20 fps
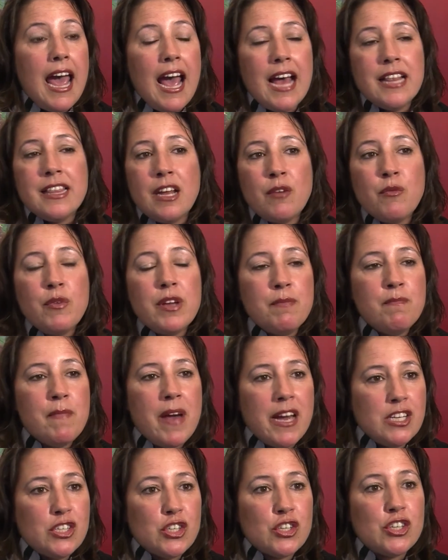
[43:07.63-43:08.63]
And then we
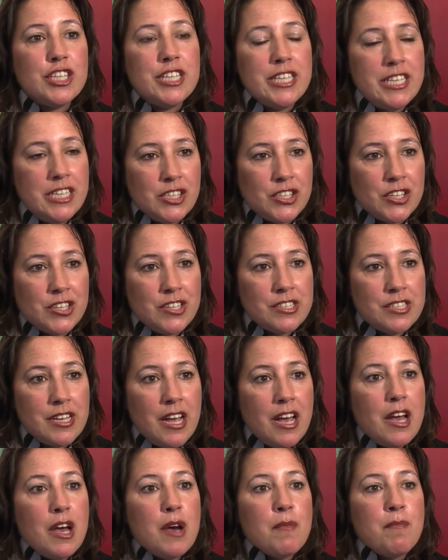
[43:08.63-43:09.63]
measure teachers
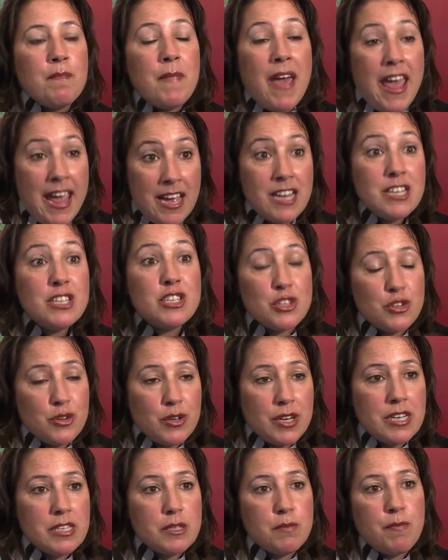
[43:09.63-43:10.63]
and
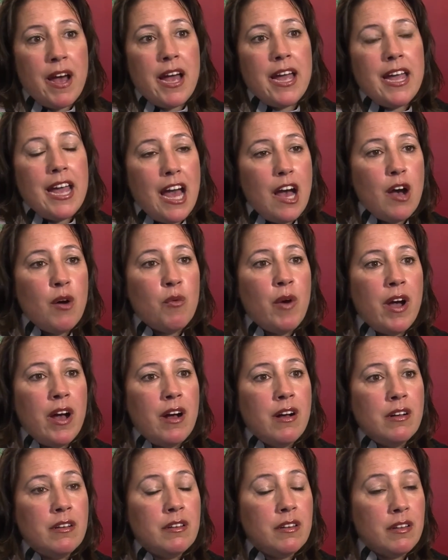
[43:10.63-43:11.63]
students by how
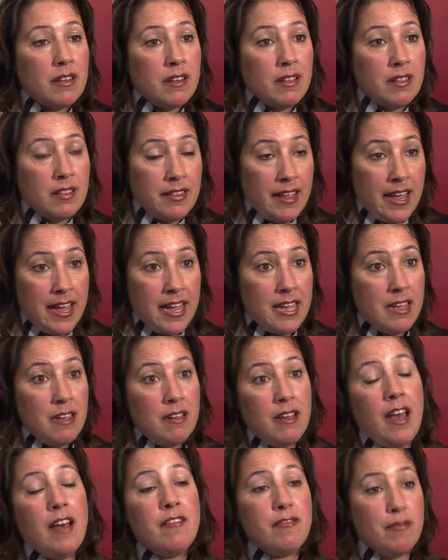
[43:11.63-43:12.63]
well
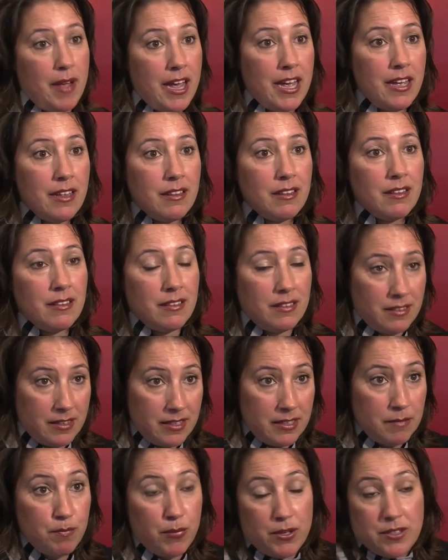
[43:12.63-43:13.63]
they have met
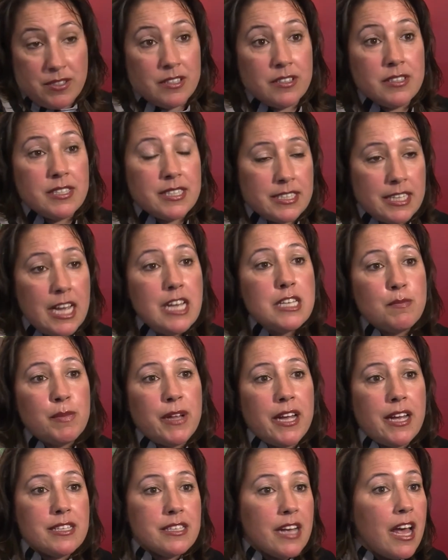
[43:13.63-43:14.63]
the personal success
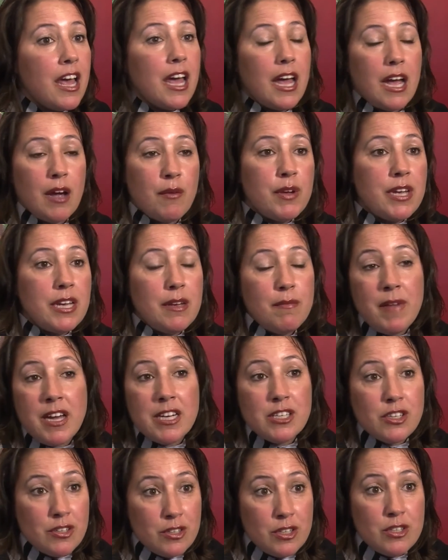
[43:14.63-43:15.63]
plans. And we can
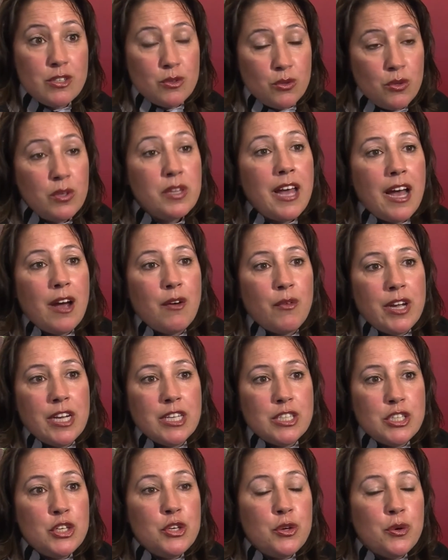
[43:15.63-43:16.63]
measure the school that
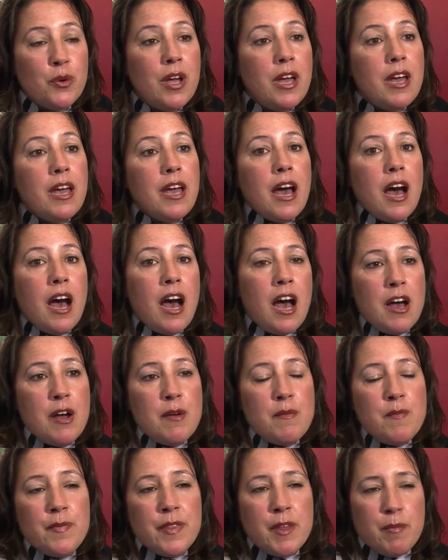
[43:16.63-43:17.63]
way too.
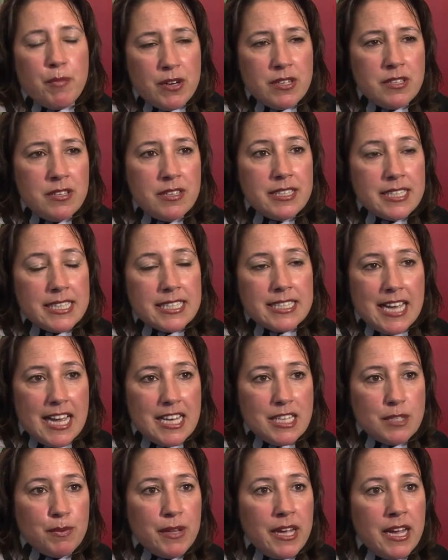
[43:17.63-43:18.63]
The personal
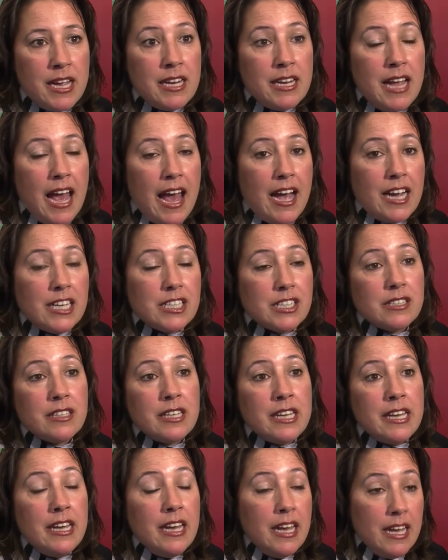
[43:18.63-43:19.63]
success plan
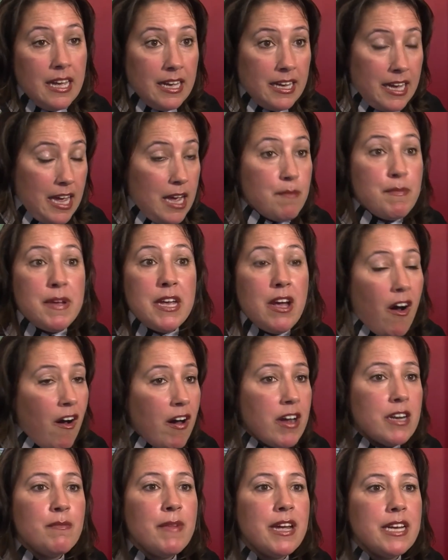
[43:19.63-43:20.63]
actually can be
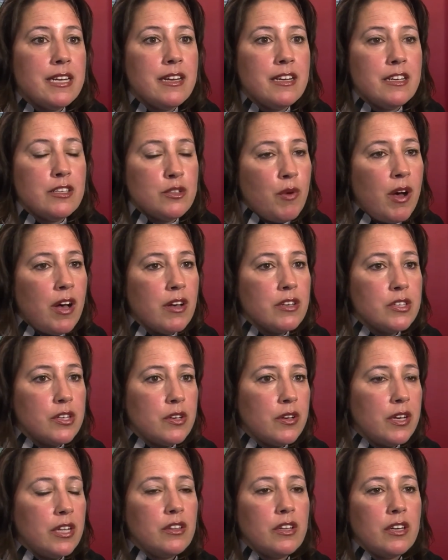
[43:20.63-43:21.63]
automated as well.
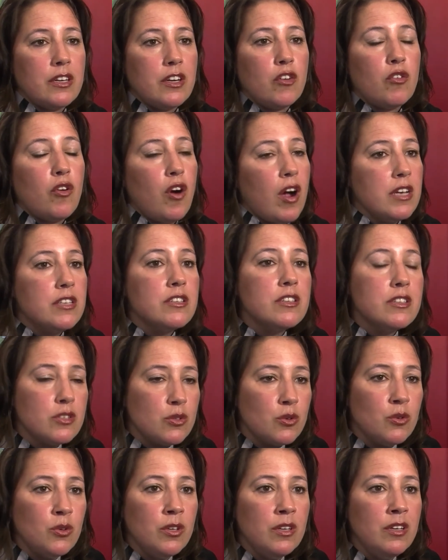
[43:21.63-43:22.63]
So you can look across the
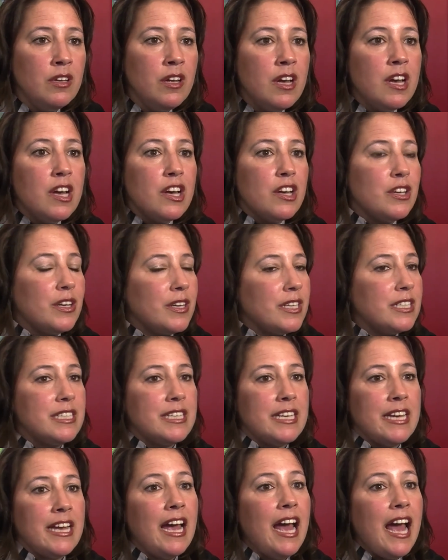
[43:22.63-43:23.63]
school. You can
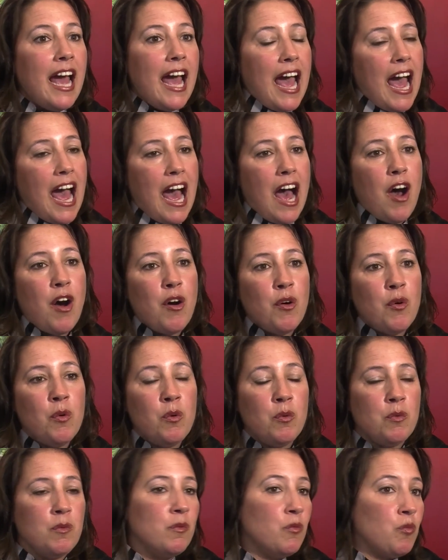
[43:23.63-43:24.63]
see
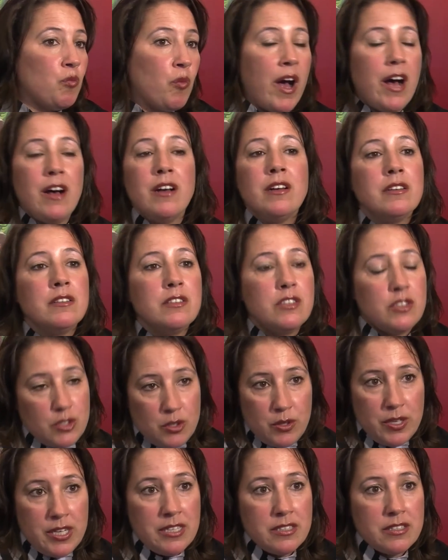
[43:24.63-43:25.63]
how well
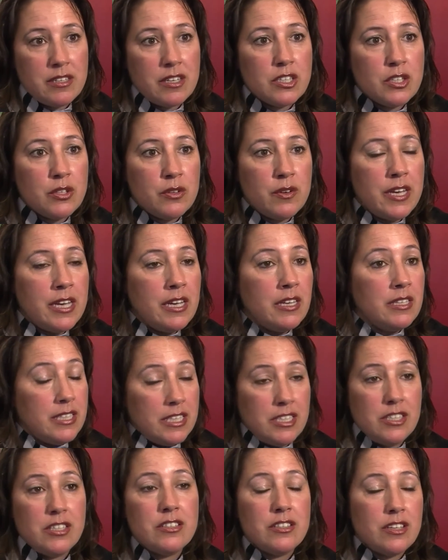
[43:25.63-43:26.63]
students are doing,
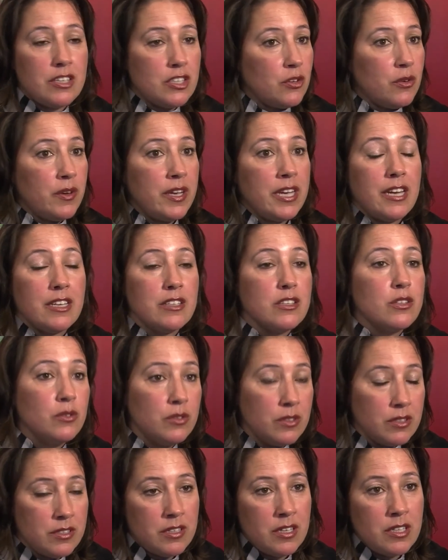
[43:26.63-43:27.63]
teachers are doing, and
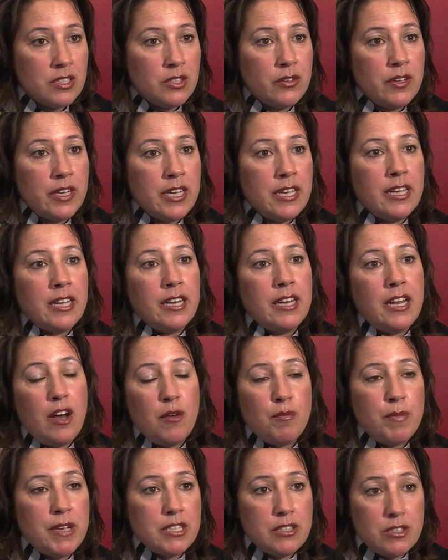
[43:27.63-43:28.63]
schools are doing in
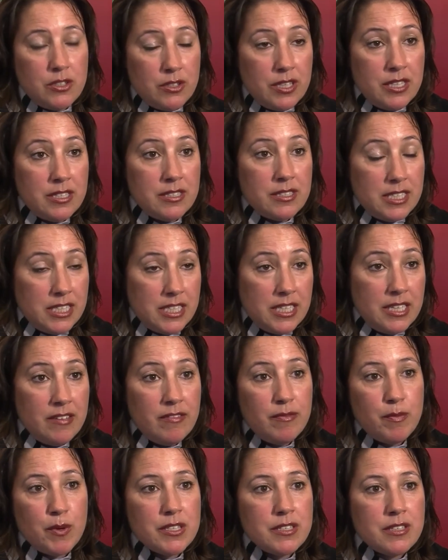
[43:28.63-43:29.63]
helping students
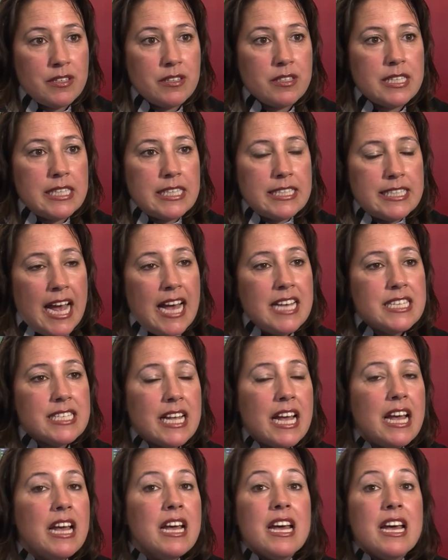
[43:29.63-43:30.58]
achieve personal success.